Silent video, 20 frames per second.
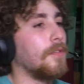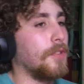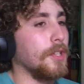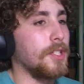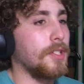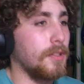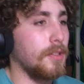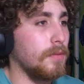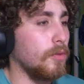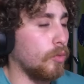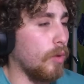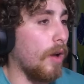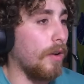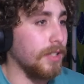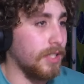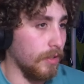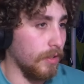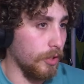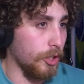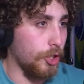this
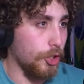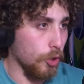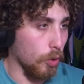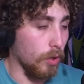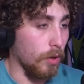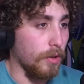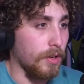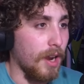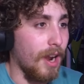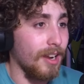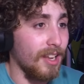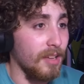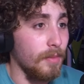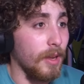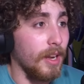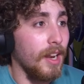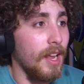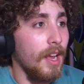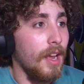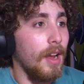relatively shorter
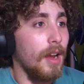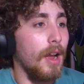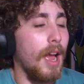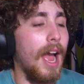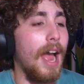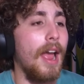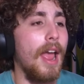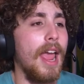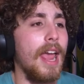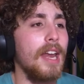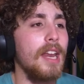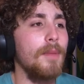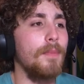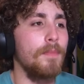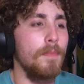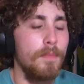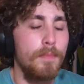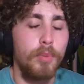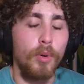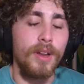document, Annie
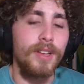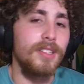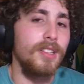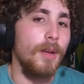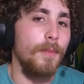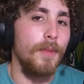brings up